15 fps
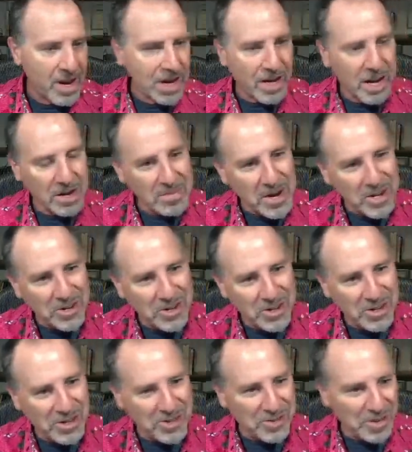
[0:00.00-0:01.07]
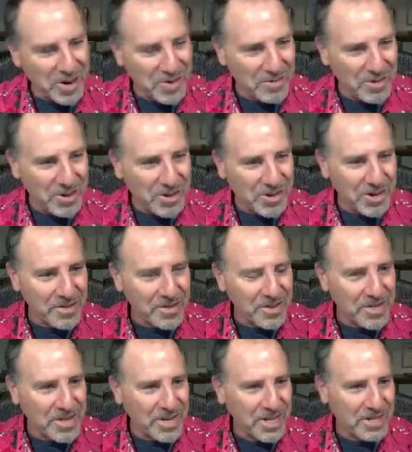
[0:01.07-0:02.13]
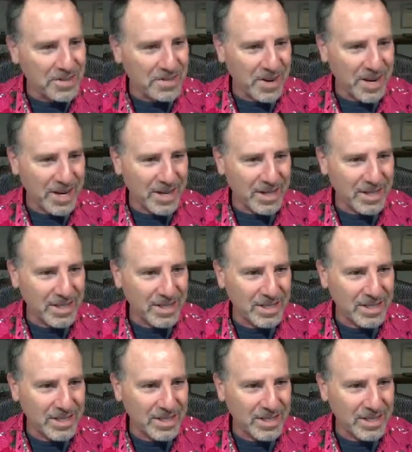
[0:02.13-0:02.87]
Got to make sure this is the right version of the text file.